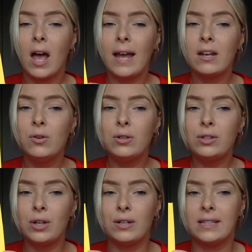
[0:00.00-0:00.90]
I can
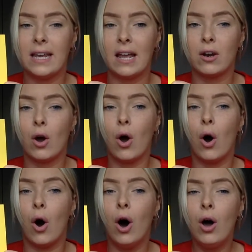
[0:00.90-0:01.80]
also see an
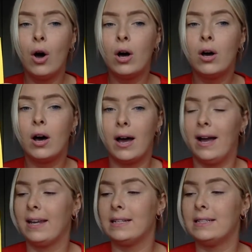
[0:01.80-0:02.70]
O.
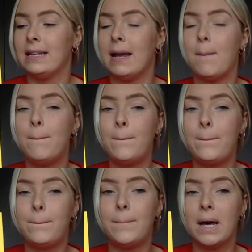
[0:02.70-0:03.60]
I can see a
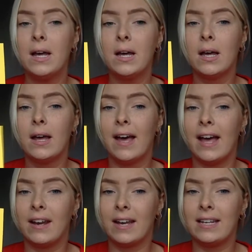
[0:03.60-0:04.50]
B.
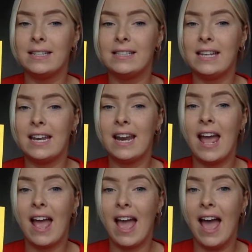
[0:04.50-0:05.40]
And I can see an
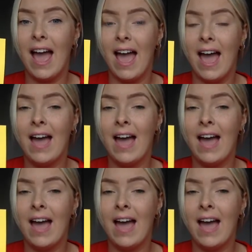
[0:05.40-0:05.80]
E.